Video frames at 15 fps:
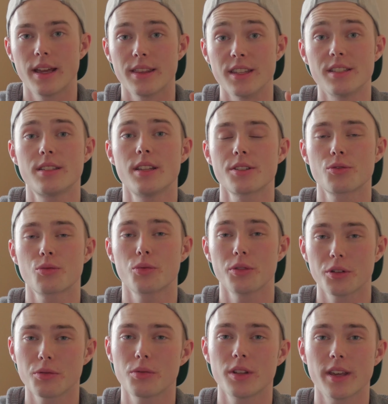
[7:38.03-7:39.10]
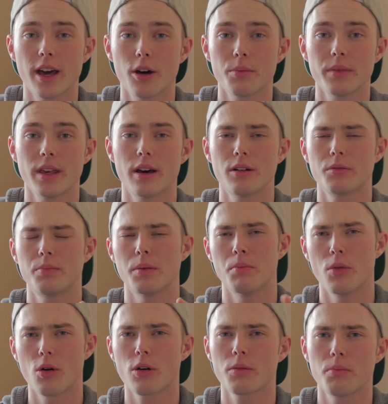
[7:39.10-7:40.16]
This does really, really help me out, but
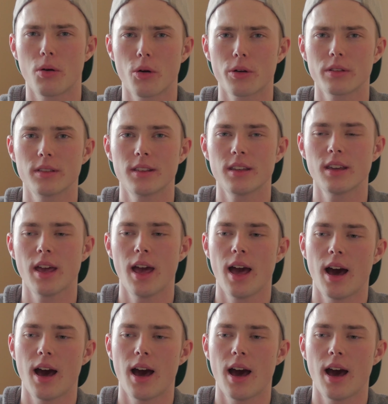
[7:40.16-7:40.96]
more importantly,